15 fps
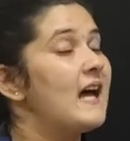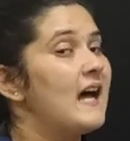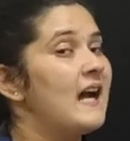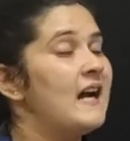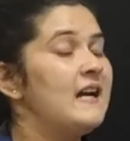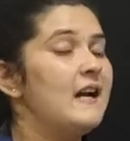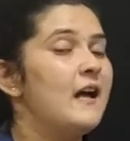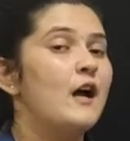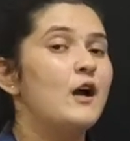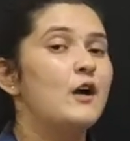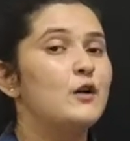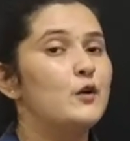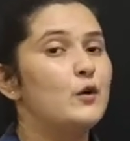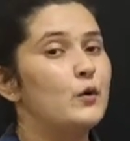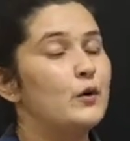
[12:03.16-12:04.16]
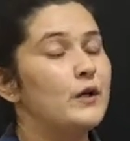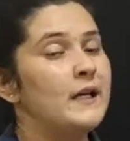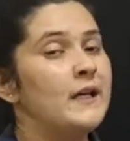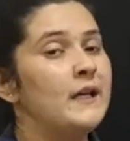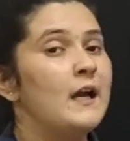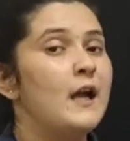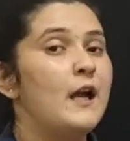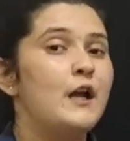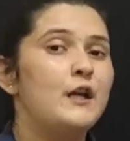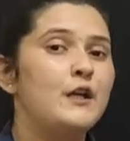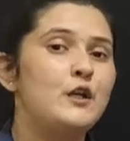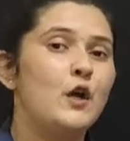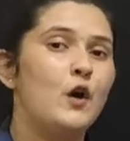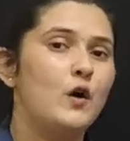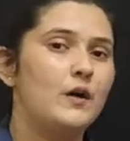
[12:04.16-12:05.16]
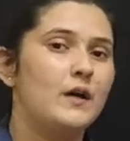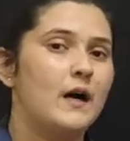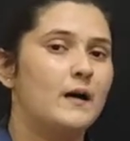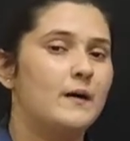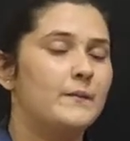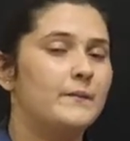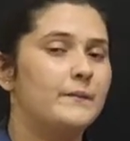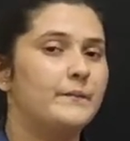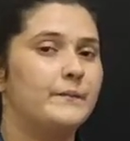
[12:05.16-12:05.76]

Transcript: and doing yoga.